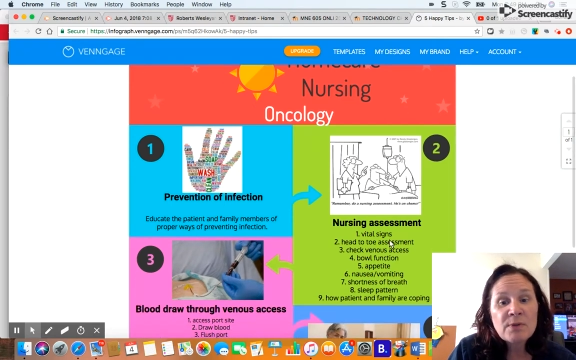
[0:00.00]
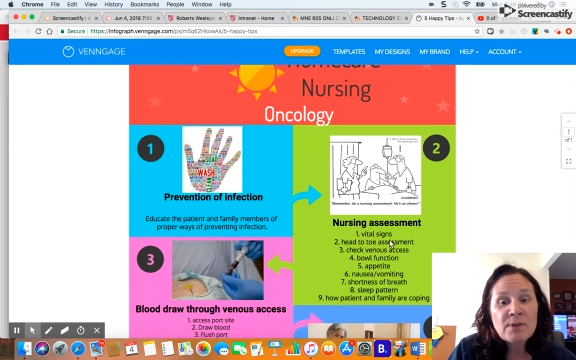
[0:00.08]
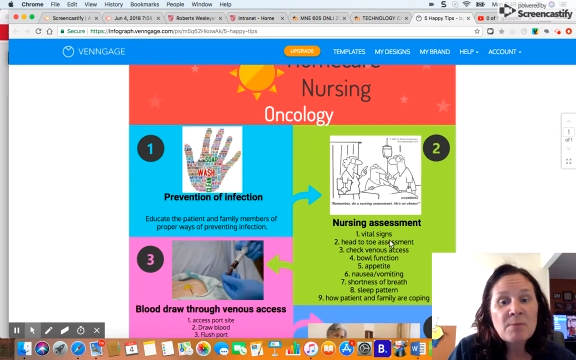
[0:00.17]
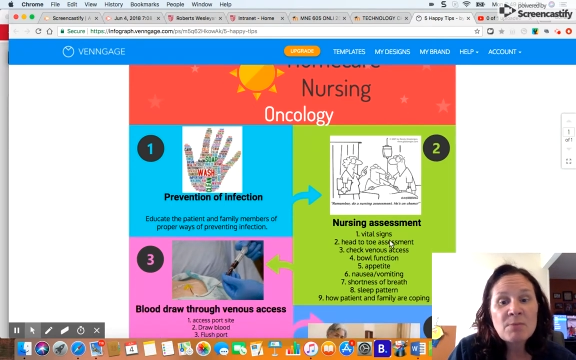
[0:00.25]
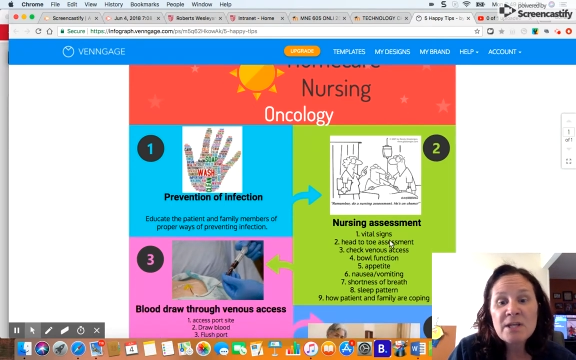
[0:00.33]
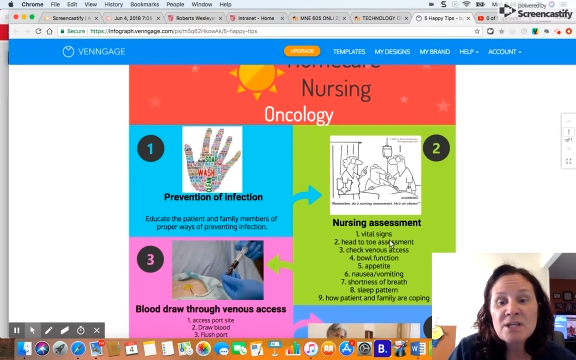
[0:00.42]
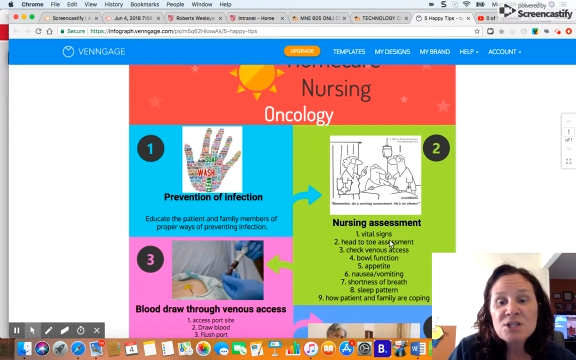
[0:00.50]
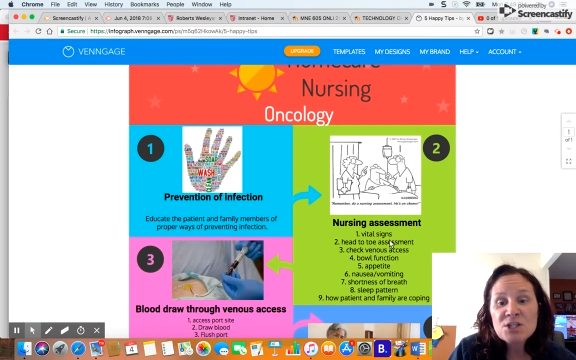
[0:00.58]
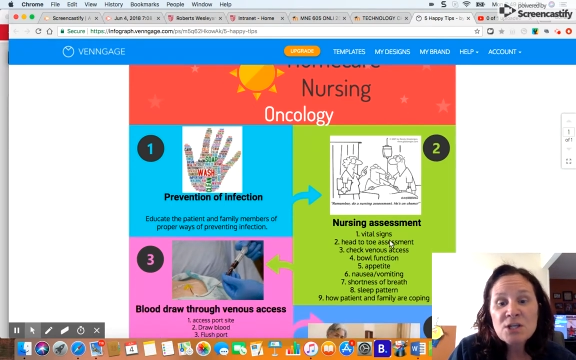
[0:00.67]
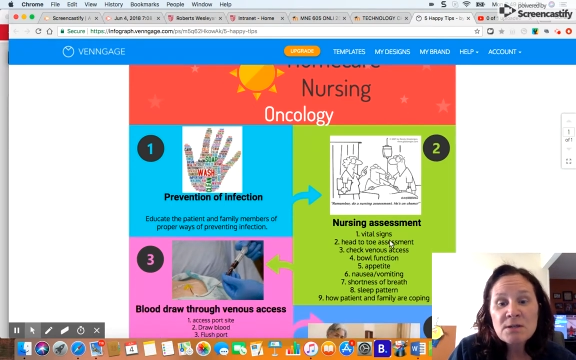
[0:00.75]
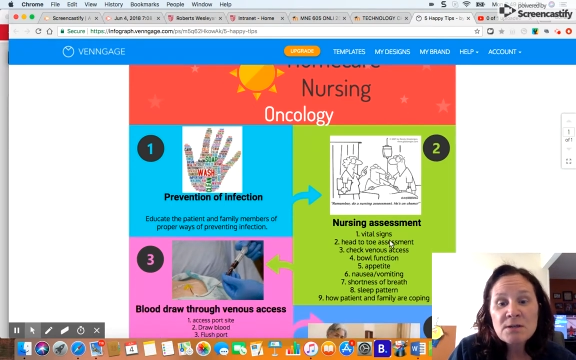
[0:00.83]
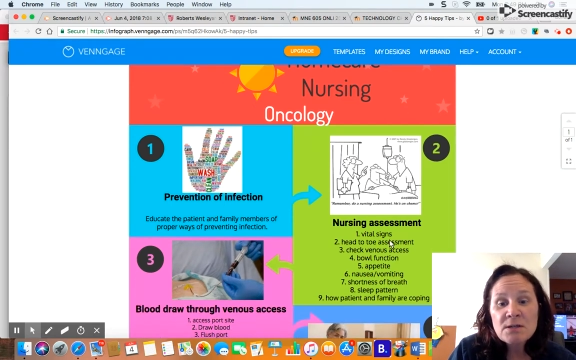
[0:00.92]

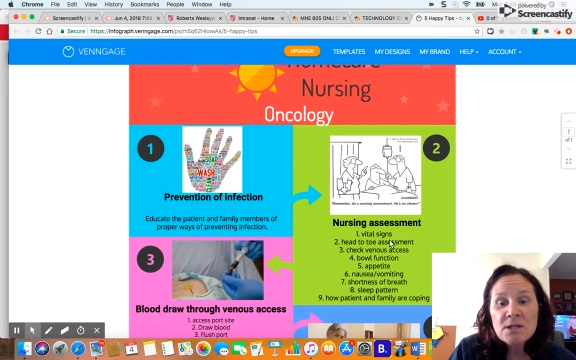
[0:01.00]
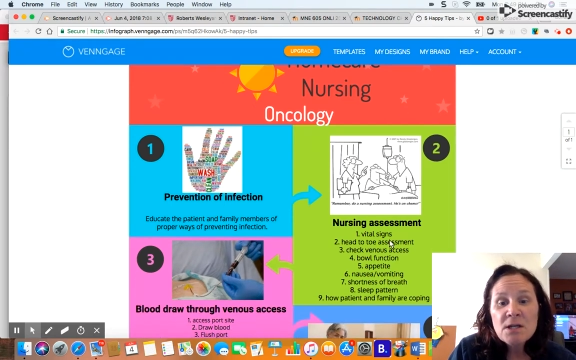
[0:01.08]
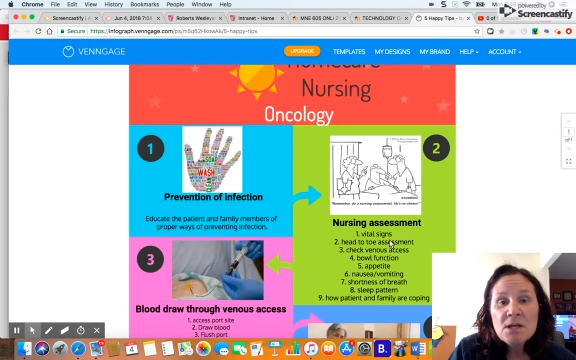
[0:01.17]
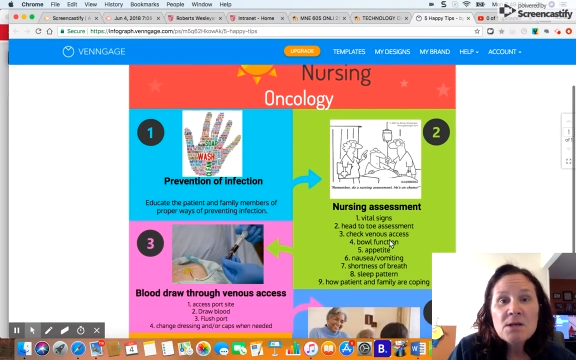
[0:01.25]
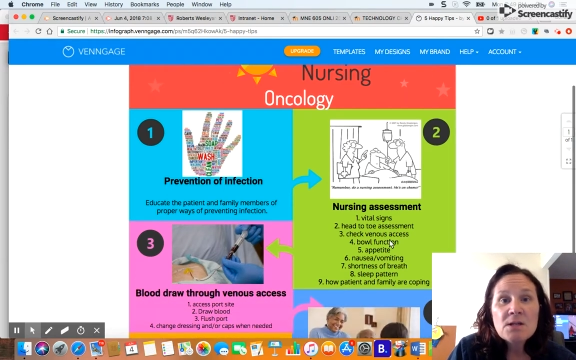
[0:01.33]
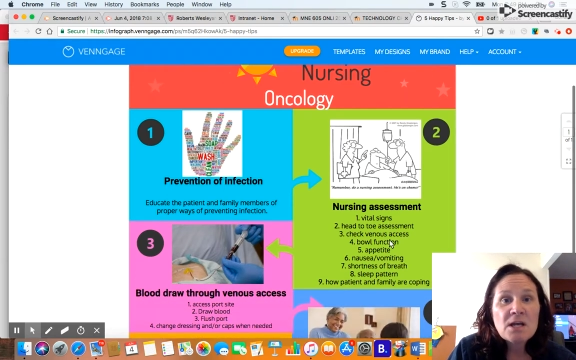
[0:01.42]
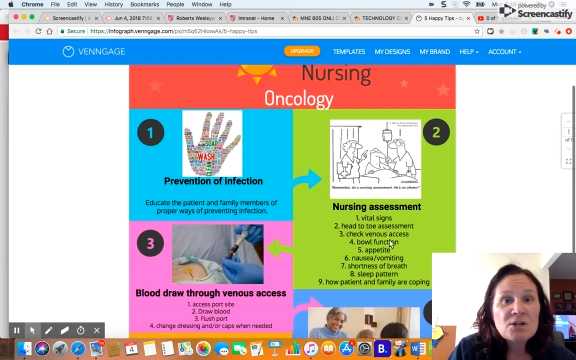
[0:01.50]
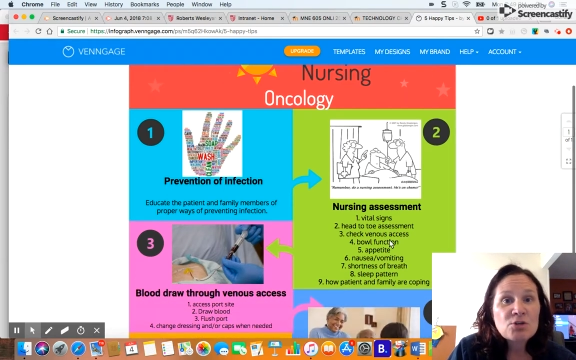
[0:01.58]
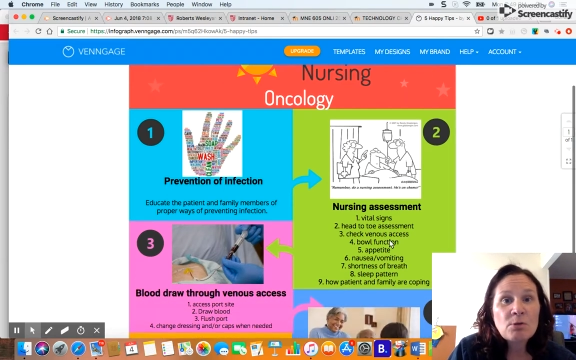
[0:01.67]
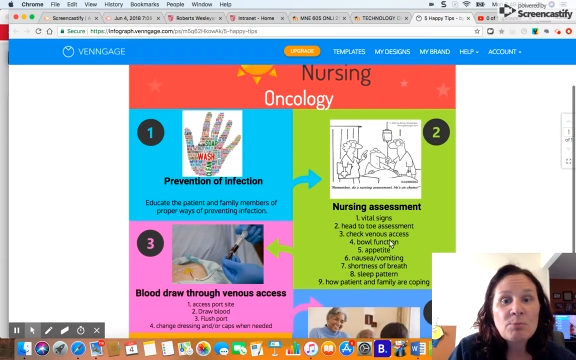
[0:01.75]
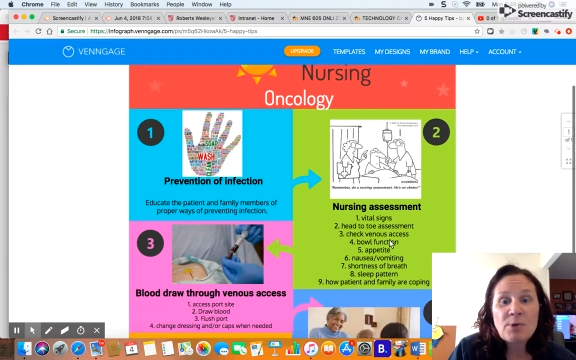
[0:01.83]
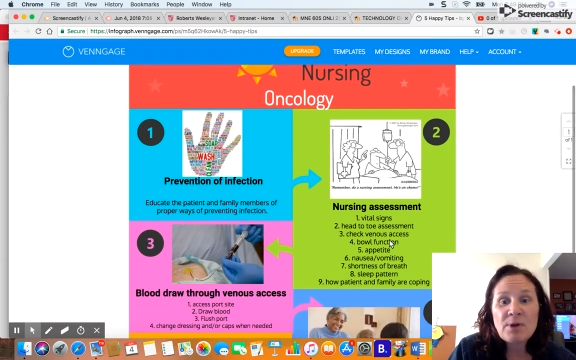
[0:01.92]
ambulation, not
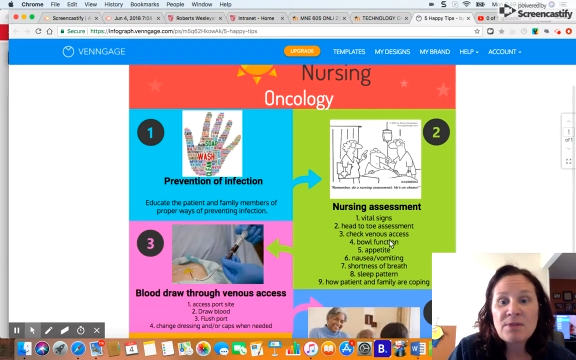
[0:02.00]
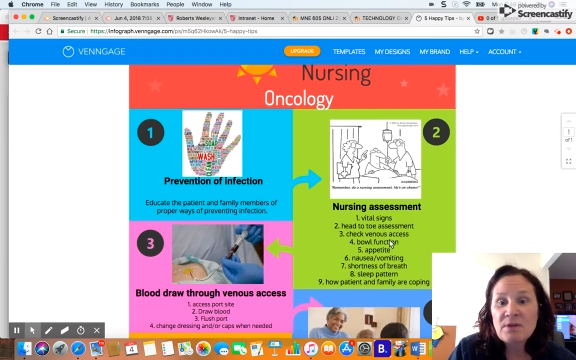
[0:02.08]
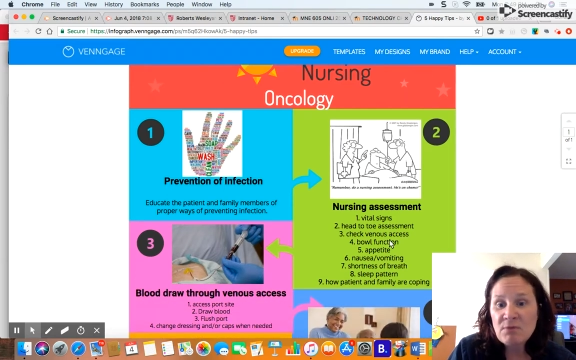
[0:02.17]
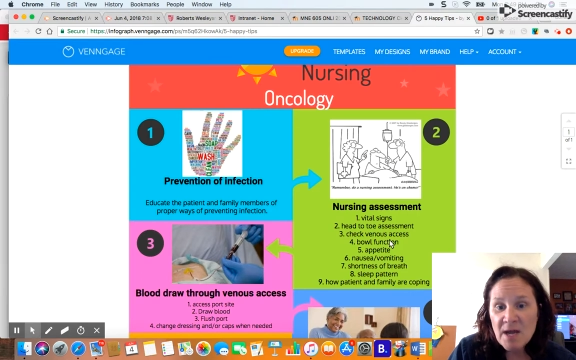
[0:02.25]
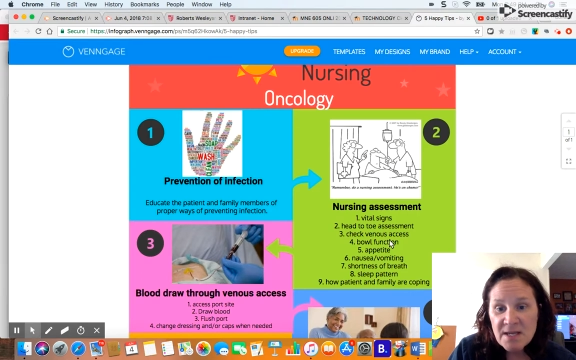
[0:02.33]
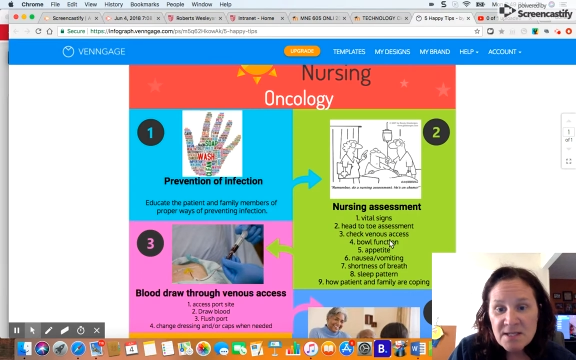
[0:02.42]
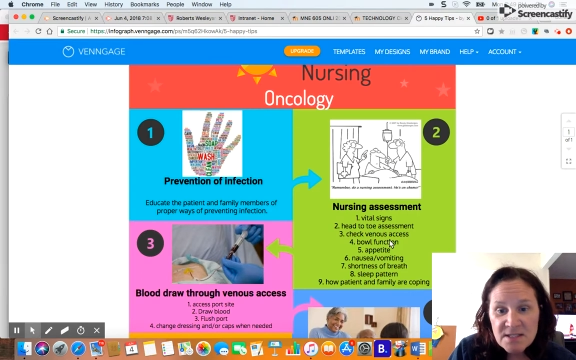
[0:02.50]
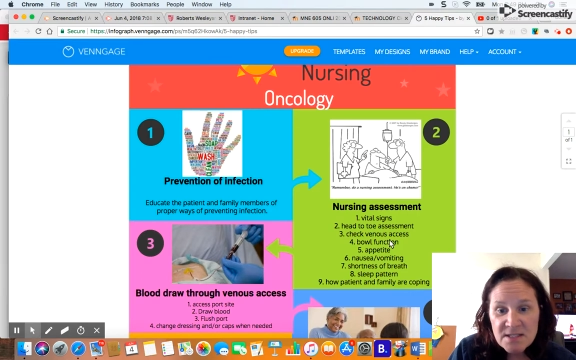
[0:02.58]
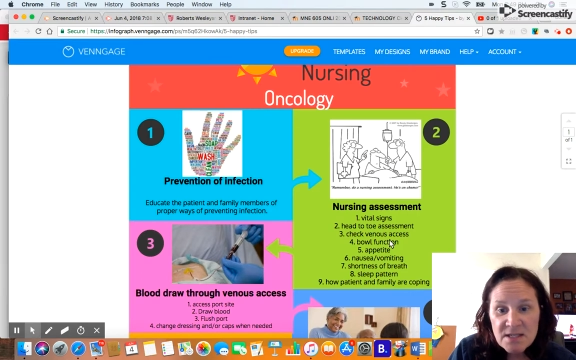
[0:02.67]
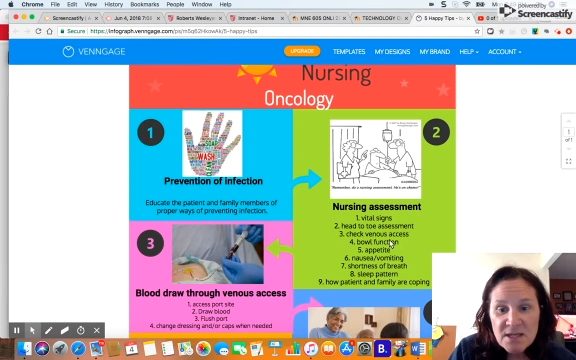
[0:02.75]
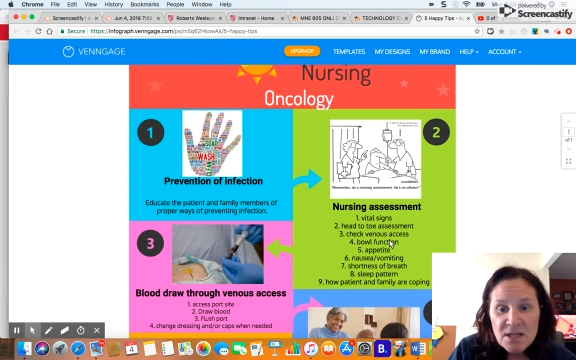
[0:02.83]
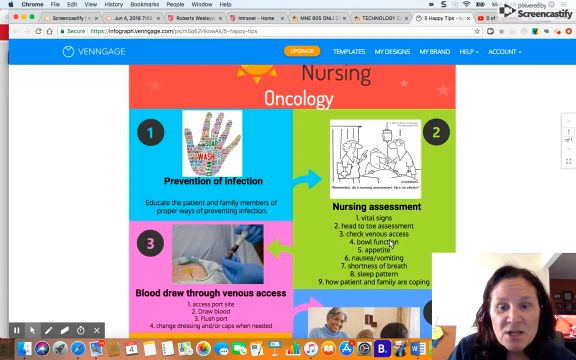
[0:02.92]
short of breath at rest.